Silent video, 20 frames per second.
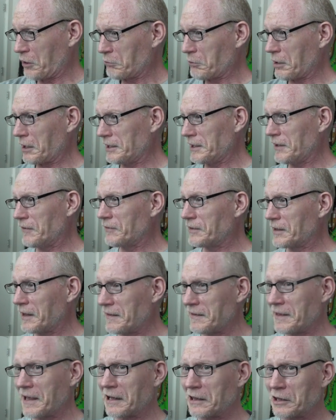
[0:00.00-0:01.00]
Well, even
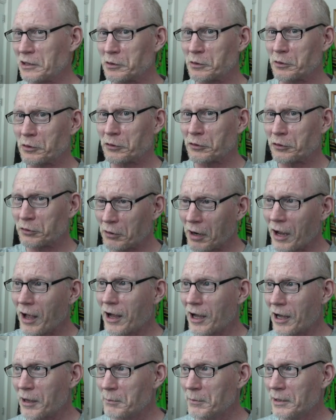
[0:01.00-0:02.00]
they get a little
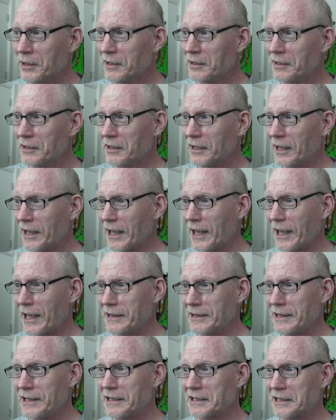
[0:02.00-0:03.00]
crumb
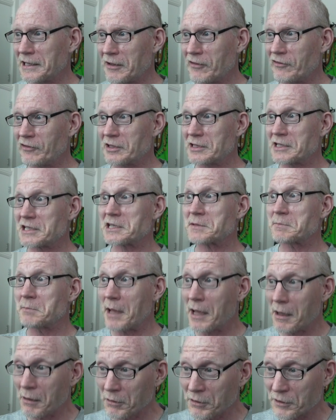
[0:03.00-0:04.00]
and they can even
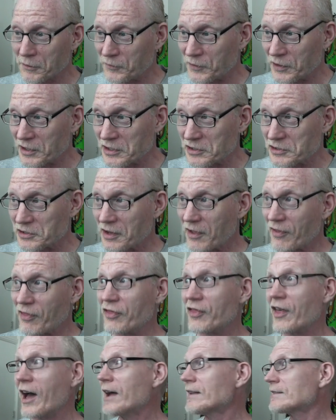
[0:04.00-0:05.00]
smell the fish,
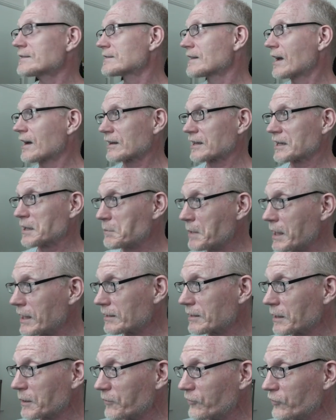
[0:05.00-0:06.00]
that's not going to
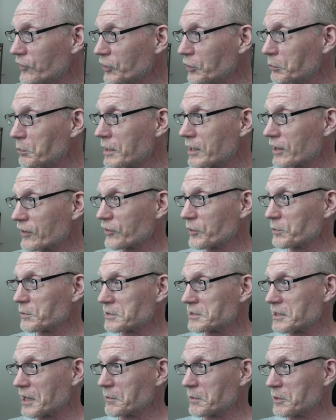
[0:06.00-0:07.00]
make them feel better from
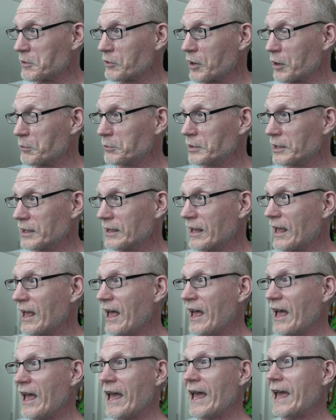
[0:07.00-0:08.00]
the tummy rumbling.
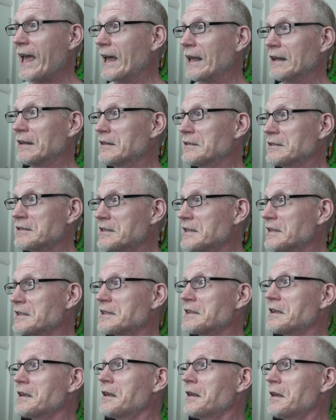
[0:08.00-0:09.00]
And there's
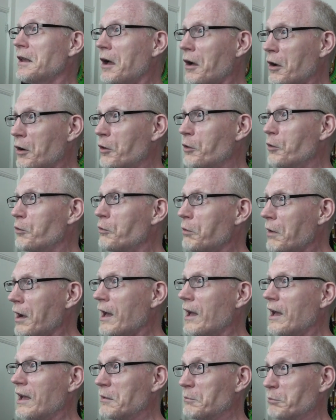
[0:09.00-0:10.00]
just no
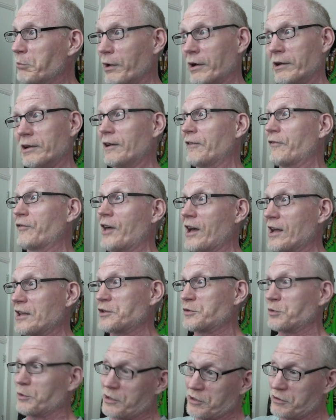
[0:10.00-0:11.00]
way. But if
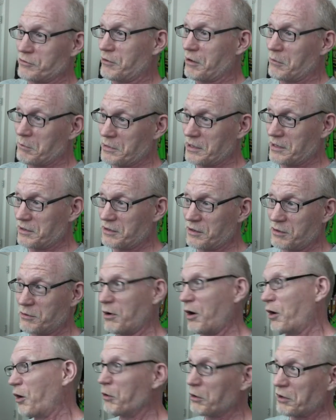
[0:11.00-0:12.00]
that's what you want me to
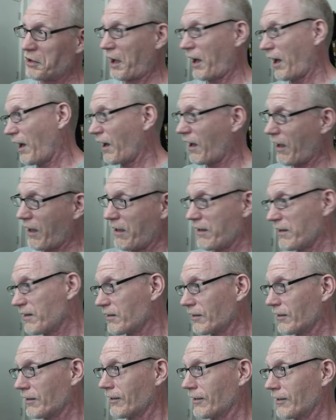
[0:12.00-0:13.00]
do,
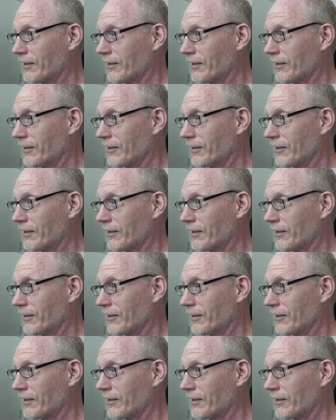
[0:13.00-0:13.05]
okay.